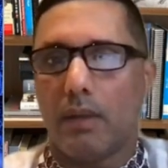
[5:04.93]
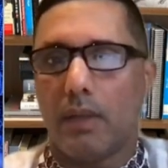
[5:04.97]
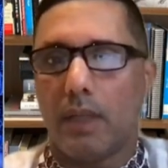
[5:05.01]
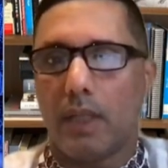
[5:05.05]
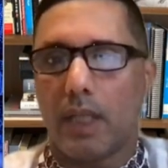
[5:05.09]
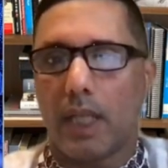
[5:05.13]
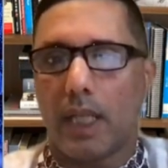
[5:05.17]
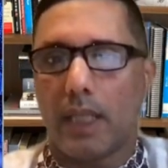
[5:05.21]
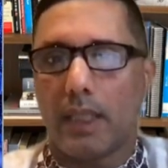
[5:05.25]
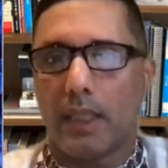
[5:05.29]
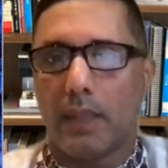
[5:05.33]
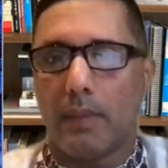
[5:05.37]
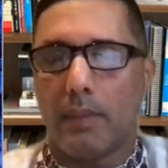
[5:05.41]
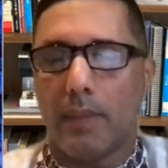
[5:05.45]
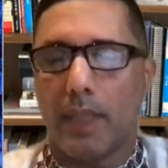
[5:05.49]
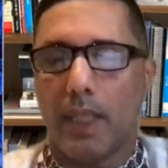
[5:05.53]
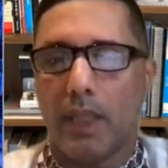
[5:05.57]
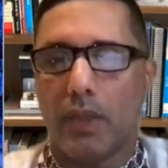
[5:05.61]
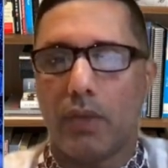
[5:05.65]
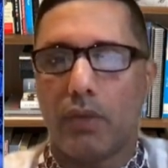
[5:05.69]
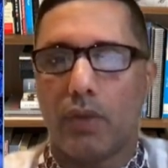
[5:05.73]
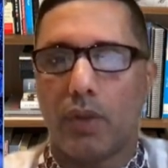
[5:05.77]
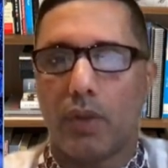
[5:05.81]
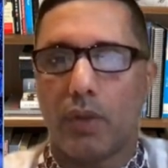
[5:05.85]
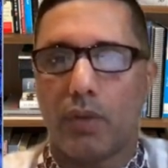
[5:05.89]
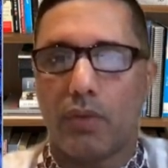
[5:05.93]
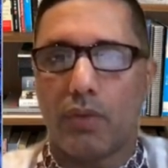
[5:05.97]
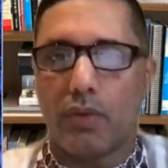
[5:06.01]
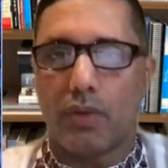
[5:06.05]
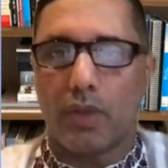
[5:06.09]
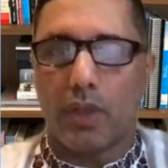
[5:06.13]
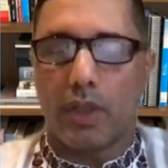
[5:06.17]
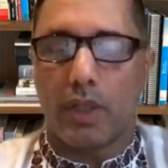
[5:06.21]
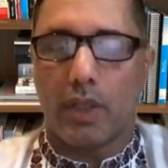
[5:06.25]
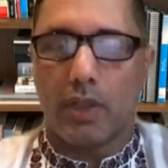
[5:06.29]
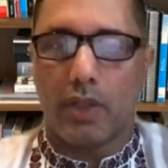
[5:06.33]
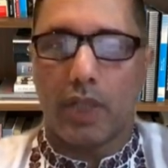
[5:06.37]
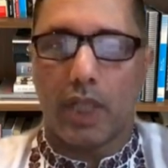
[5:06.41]
Iranian-made drones, uh,
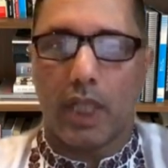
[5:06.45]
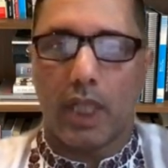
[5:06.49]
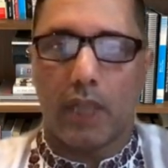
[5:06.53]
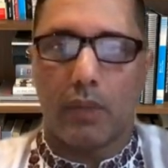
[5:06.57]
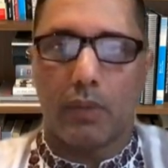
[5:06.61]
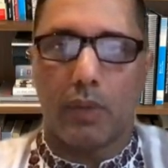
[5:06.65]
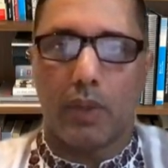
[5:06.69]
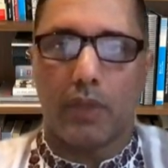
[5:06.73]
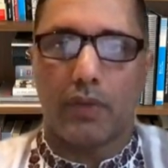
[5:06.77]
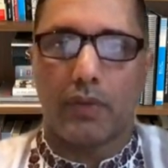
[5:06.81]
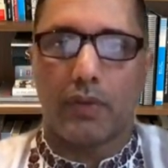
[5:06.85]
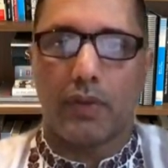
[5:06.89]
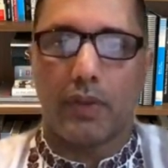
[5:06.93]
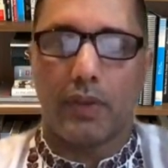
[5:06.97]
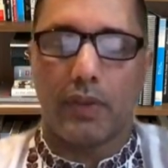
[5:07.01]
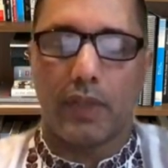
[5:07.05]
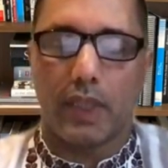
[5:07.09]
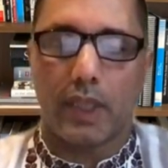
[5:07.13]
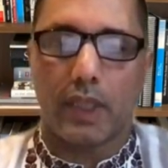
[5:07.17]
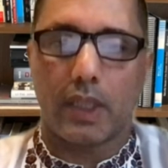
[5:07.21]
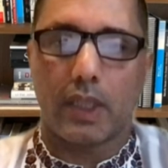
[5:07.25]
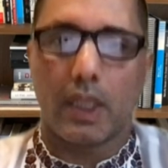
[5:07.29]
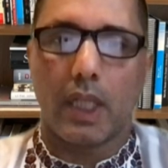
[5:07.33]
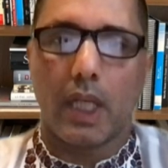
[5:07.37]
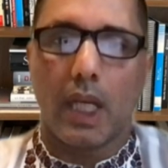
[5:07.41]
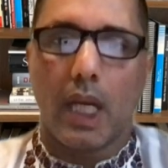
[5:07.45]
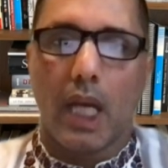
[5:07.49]
Shahid one thirty-six.